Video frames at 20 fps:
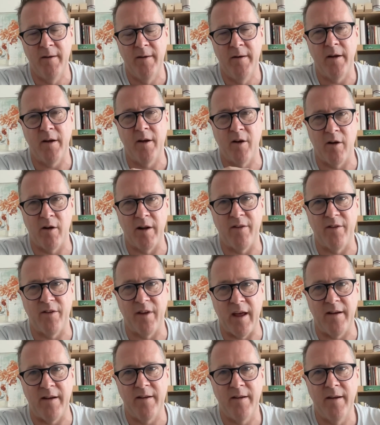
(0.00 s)
And Colin
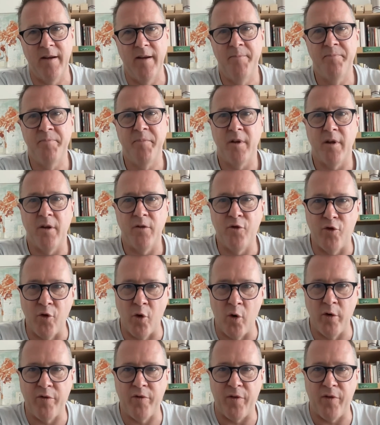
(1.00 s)
said,
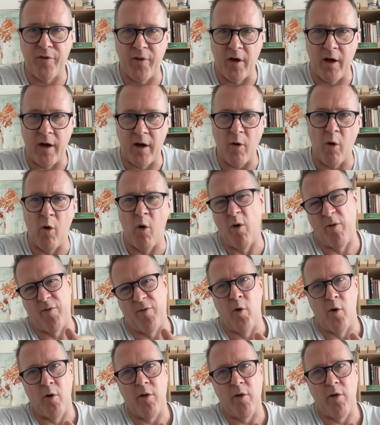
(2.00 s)
George III or IV.